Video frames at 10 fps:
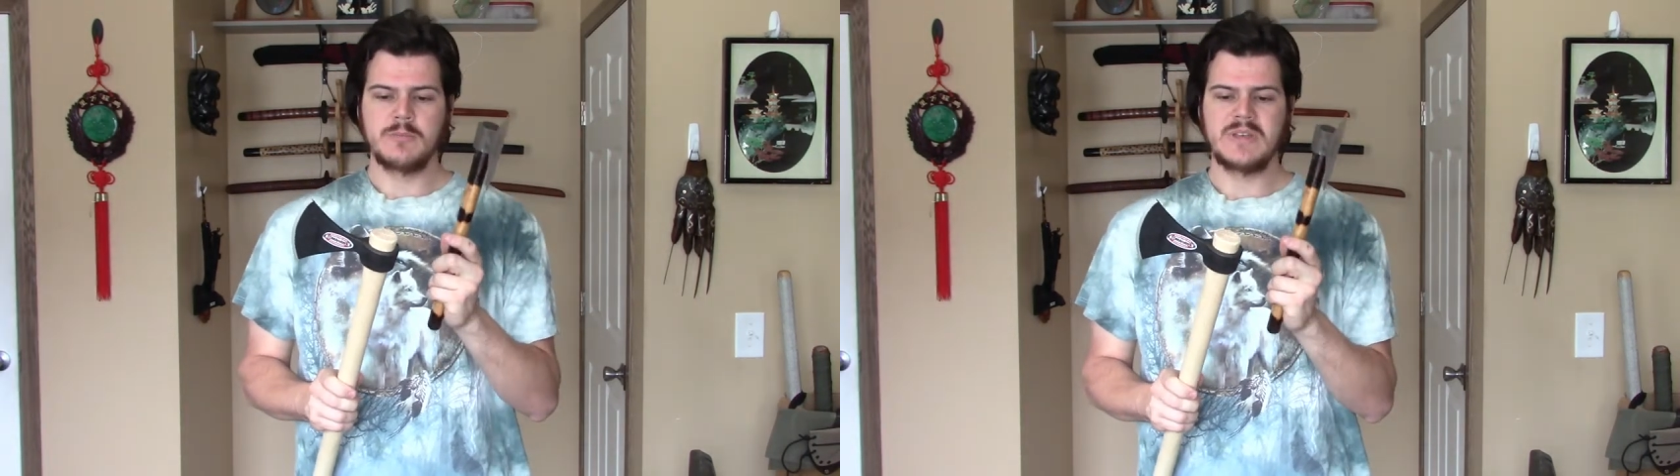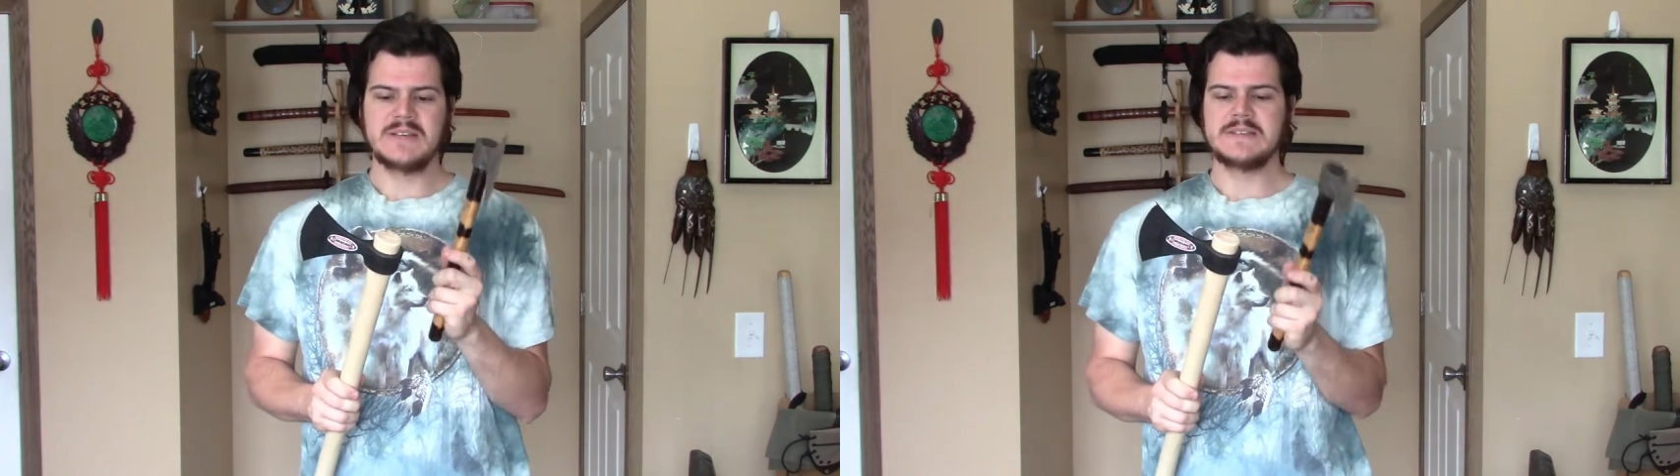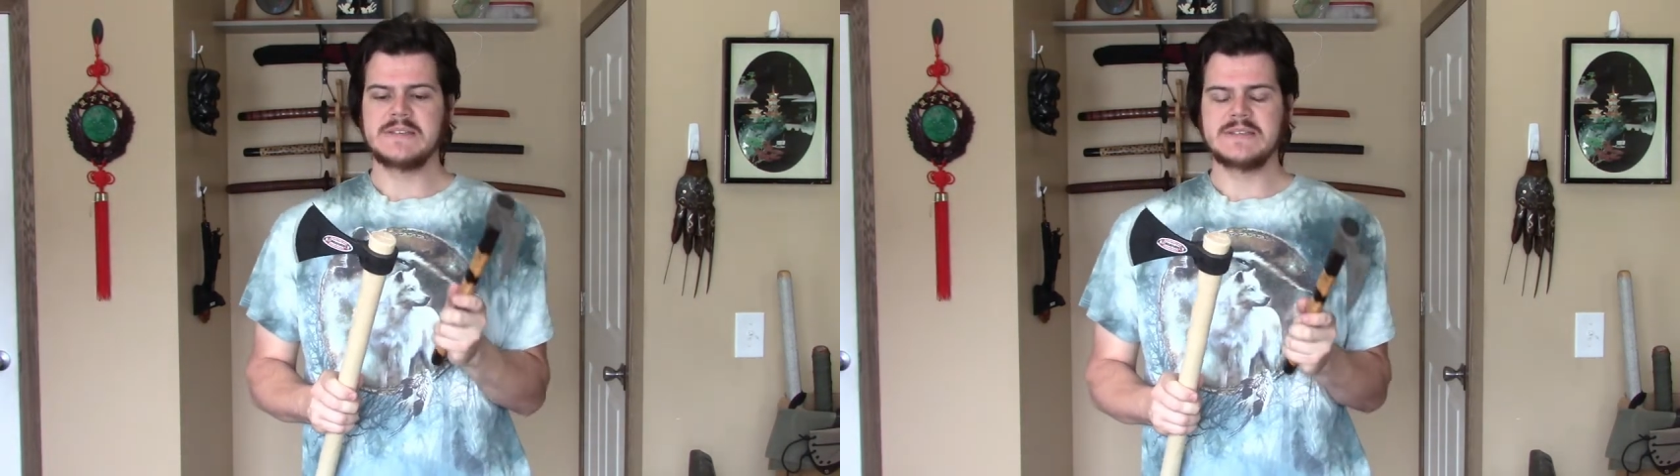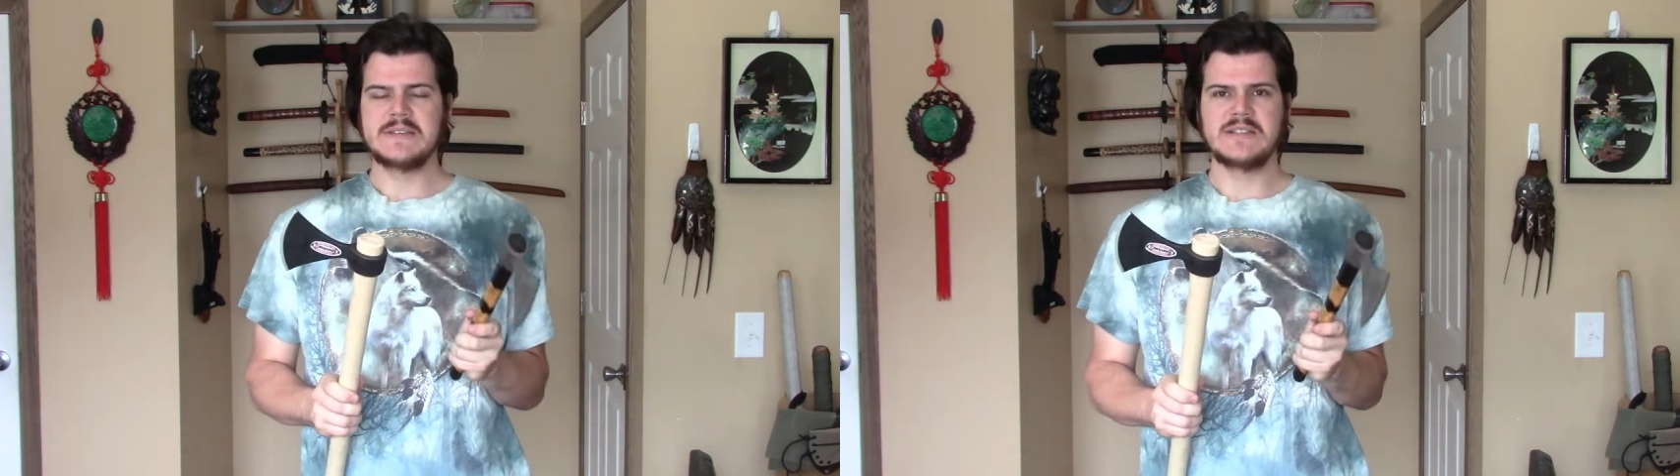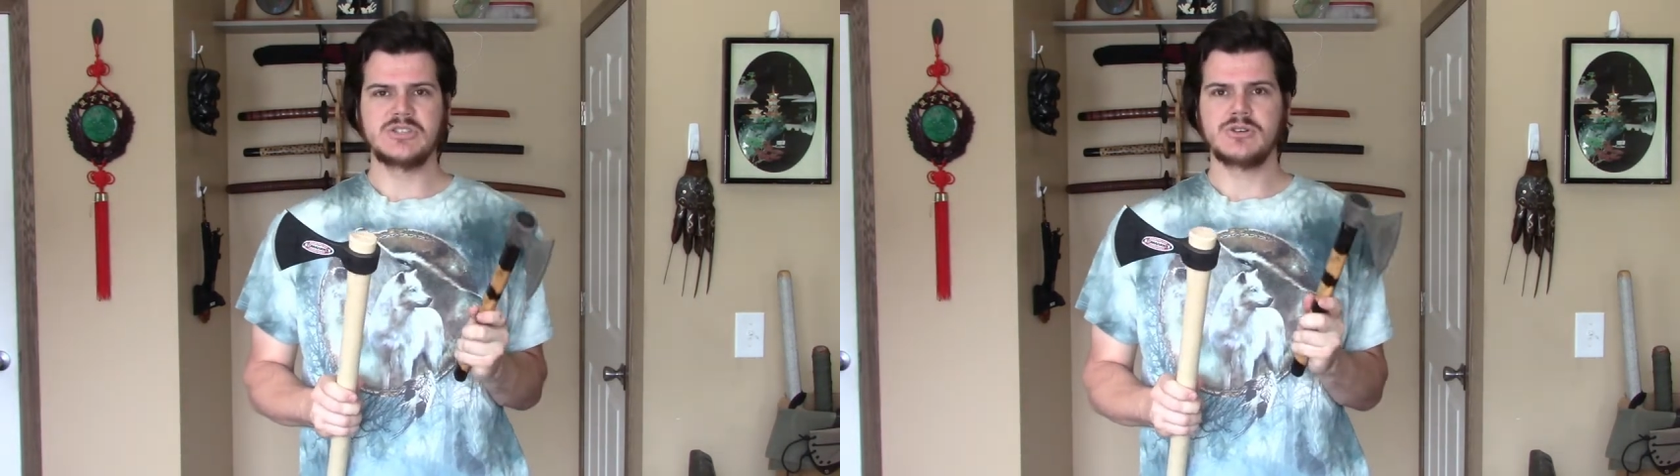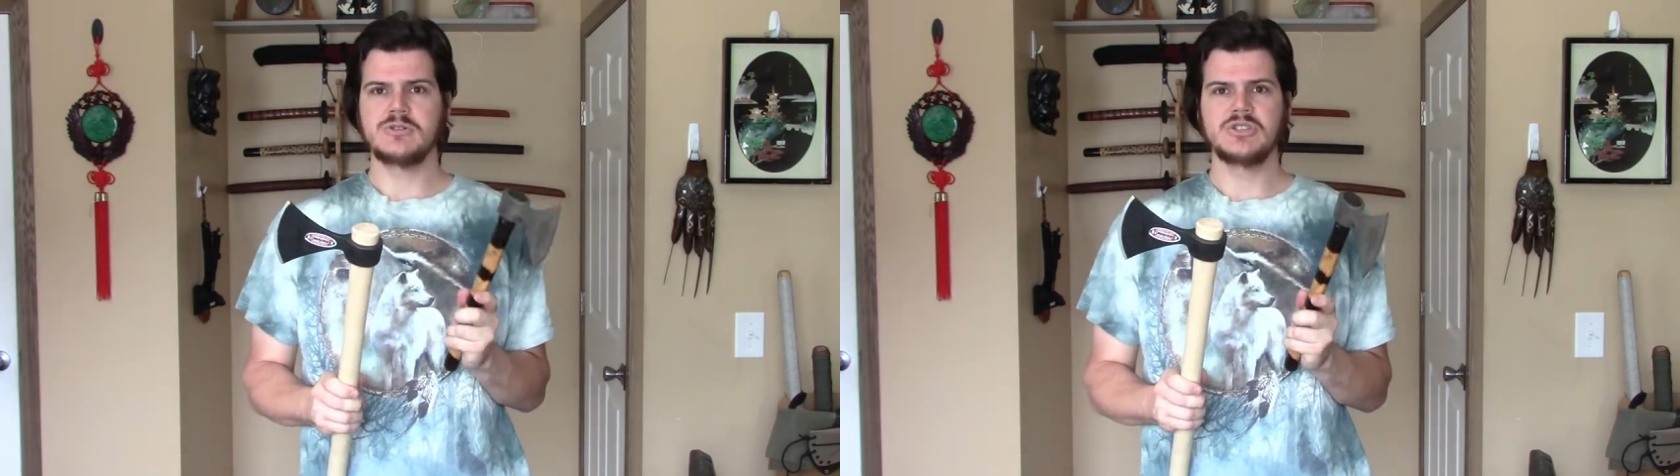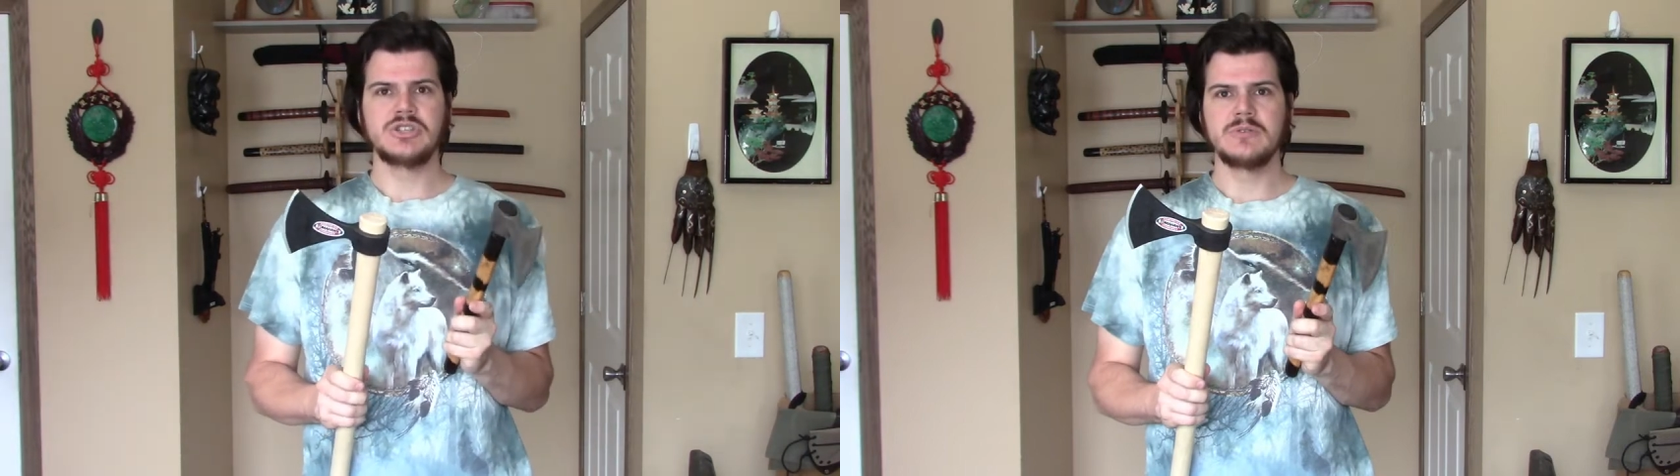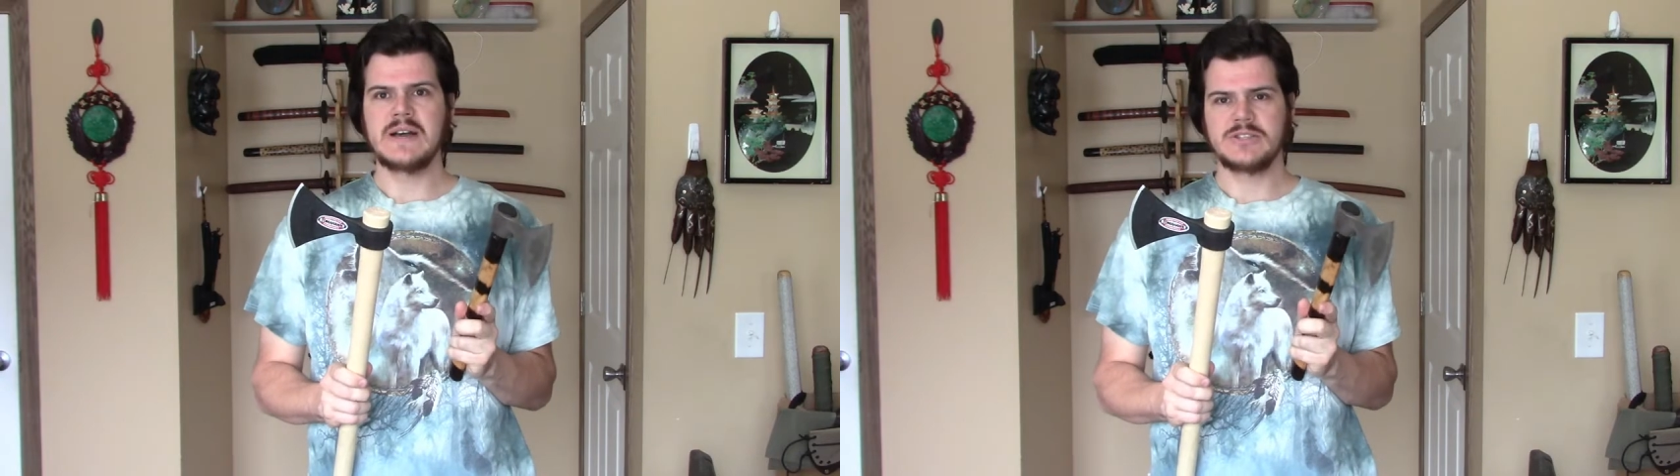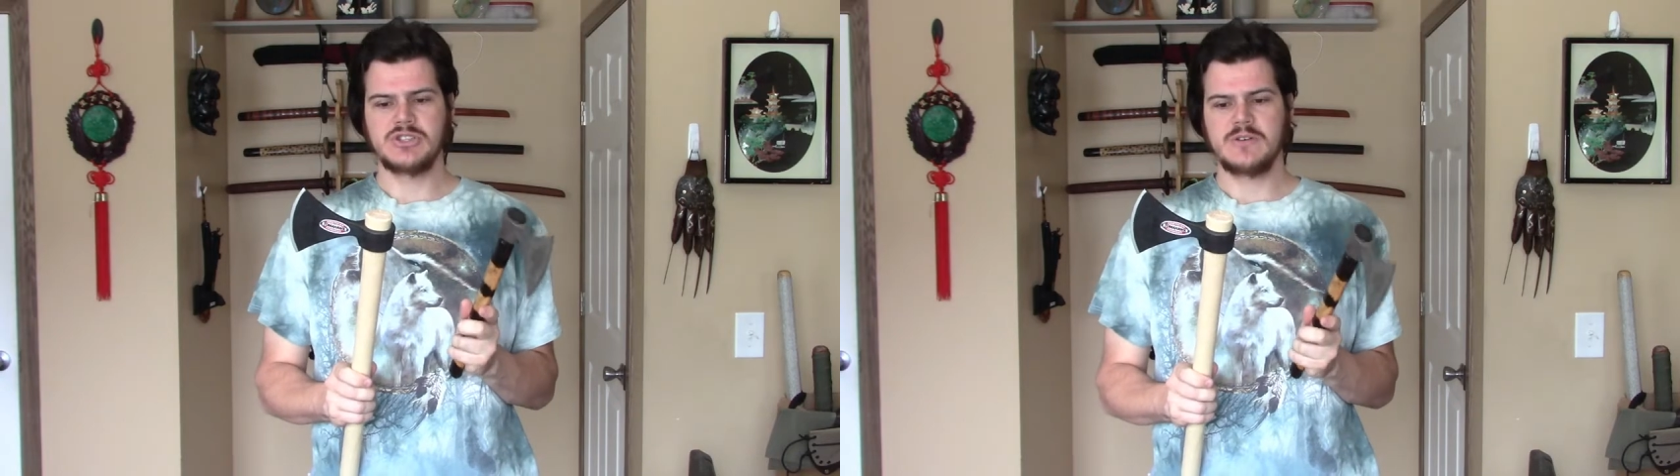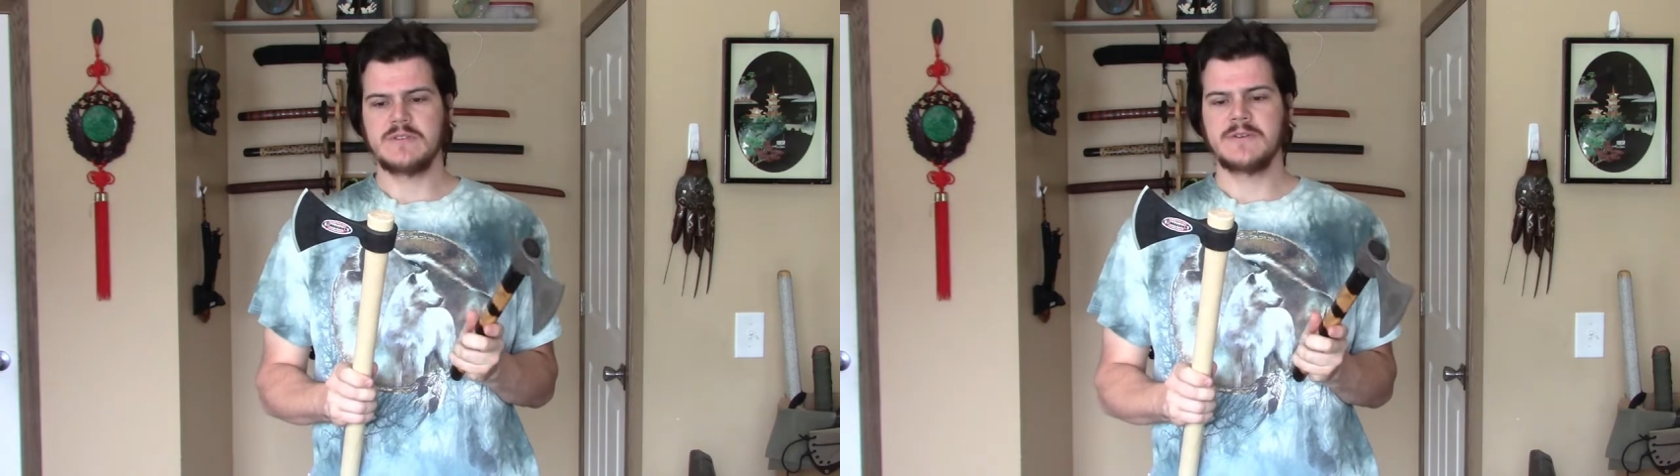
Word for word: because these set screws do not serve